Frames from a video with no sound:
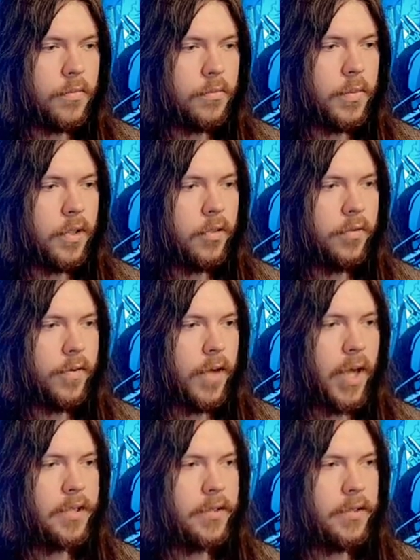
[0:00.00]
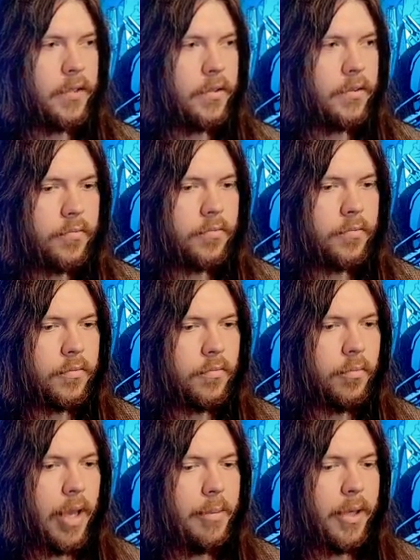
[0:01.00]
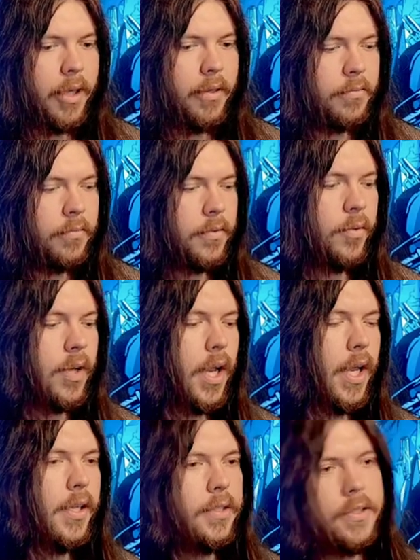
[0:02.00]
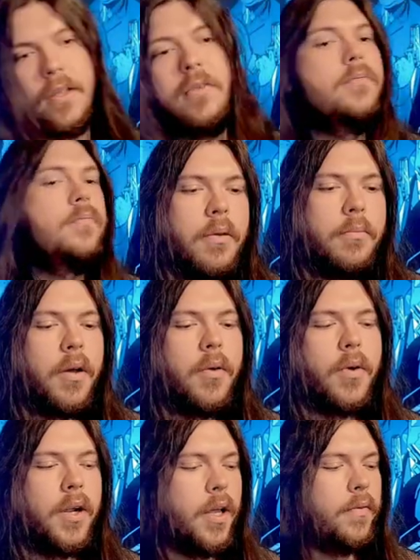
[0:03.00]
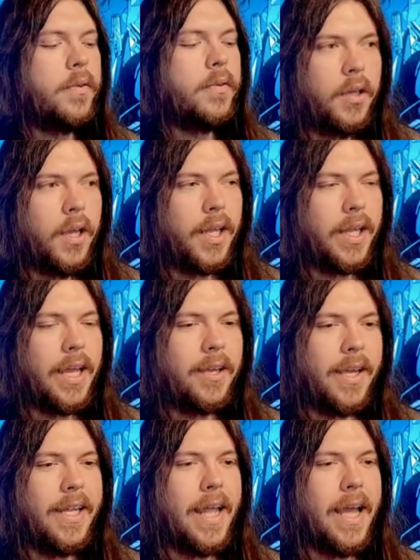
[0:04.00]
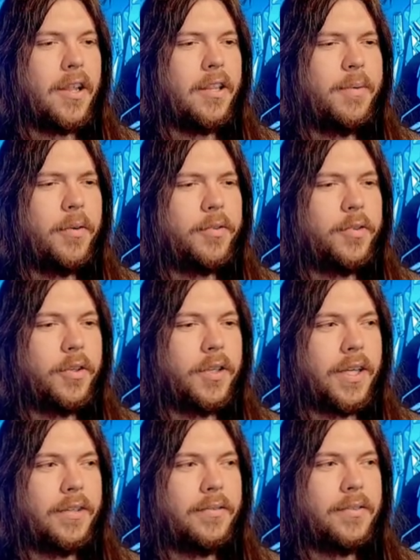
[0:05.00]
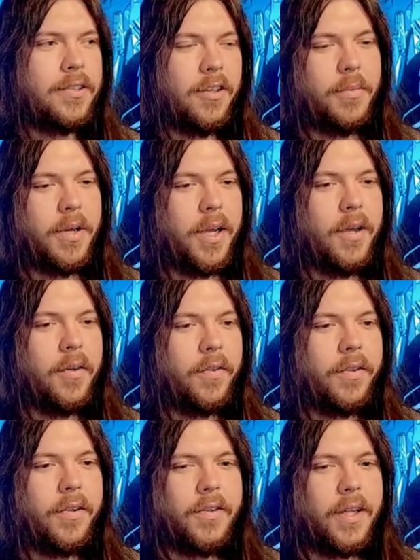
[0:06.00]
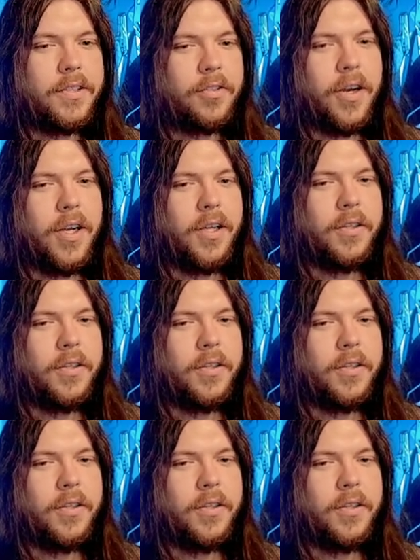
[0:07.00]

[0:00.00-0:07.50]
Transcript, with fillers: Get a little faster. Maybe. No cannons though. Well, whatever. Like how getting out of the boat took like some of my health. That's great.